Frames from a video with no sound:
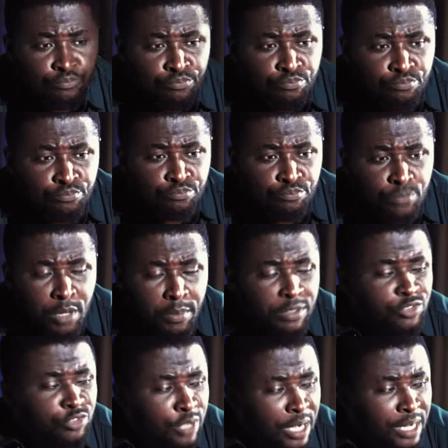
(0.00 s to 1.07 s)
her.
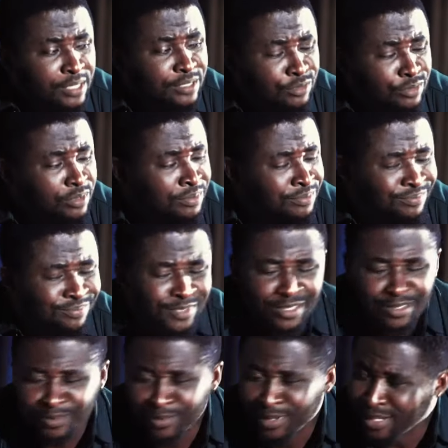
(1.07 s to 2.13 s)
I'm gonna try.
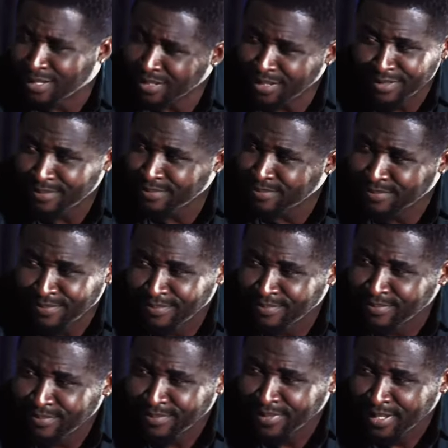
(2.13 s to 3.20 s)
Oh my
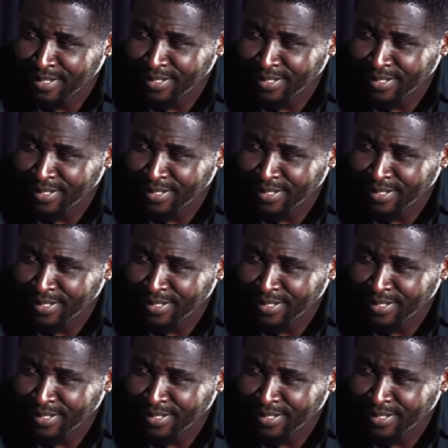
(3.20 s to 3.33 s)
god.